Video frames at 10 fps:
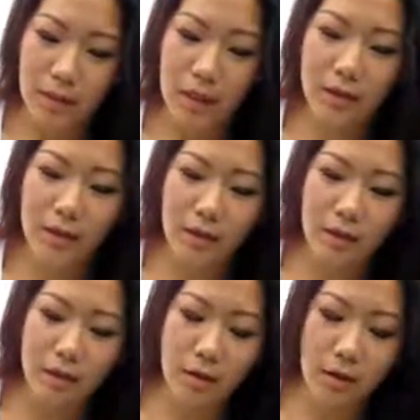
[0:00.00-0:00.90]
That's
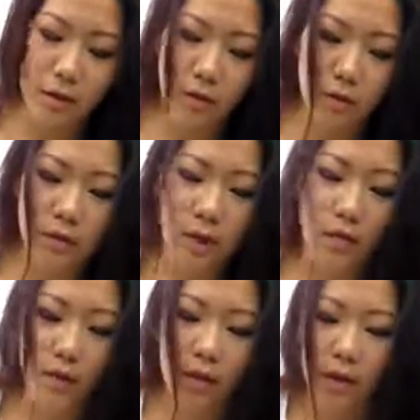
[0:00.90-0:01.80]
it. He knows
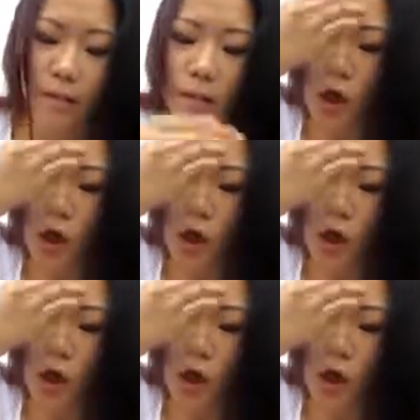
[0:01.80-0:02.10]
everything.